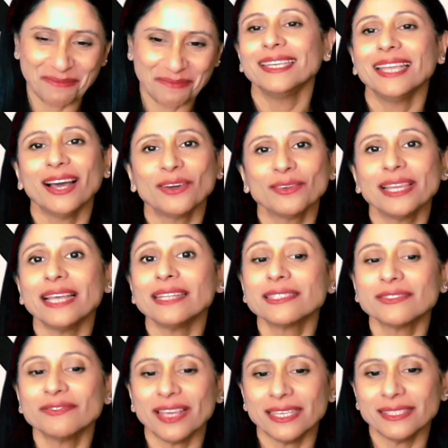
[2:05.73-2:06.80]
Now,
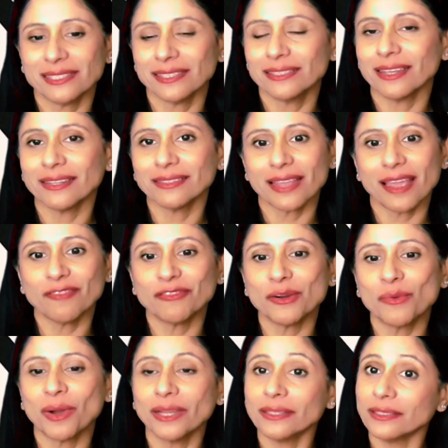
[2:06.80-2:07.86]
let's face it, not
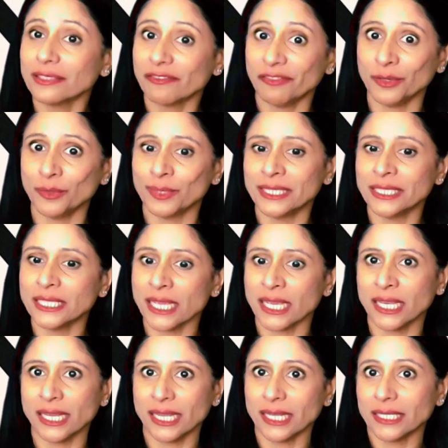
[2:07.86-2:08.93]
everyone is fluent
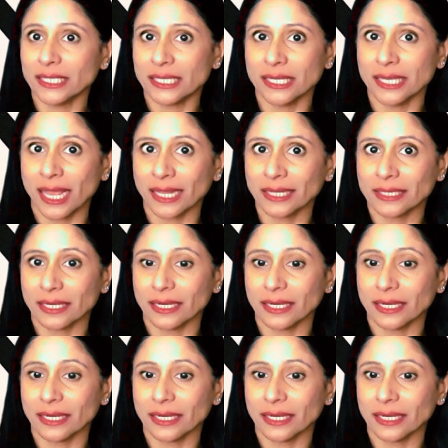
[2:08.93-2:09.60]
in internet